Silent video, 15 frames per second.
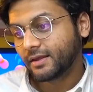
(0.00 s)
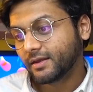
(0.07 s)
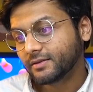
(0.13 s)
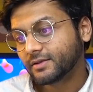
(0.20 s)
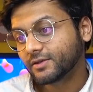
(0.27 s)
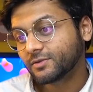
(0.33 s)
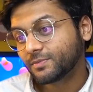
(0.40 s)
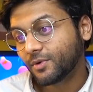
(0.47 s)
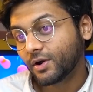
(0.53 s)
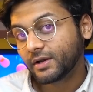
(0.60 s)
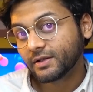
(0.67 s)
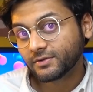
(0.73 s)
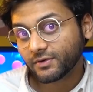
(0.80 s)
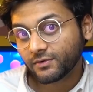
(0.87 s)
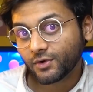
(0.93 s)
Here's a small
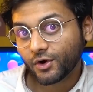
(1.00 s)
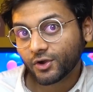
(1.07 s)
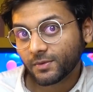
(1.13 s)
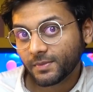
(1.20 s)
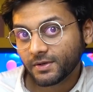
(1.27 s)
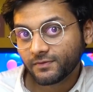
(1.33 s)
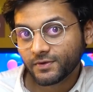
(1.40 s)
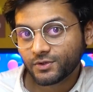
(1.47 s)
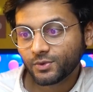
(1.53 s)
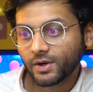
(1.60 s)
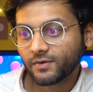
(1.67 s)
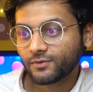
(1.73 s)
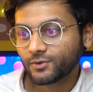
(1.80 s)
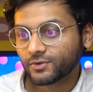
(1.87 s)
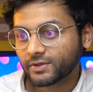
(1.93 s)
list of documents which you
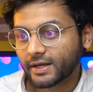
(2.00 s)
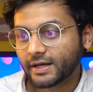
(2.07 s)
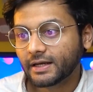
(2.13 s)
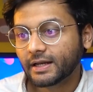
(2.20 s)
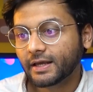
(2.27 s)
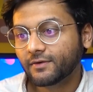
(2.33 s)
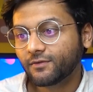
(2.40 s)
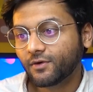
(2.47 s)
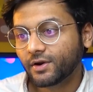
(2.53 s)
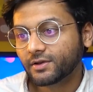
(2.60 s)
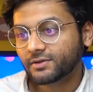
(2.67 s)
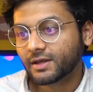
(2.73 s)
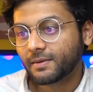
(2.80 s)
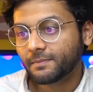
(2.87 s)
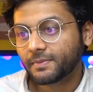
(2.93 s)
have to send, like for
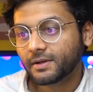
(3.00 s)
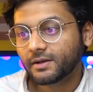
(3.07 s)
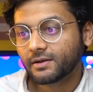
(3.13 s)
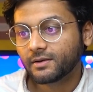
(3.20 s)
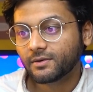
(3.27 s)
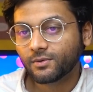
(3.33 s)
example,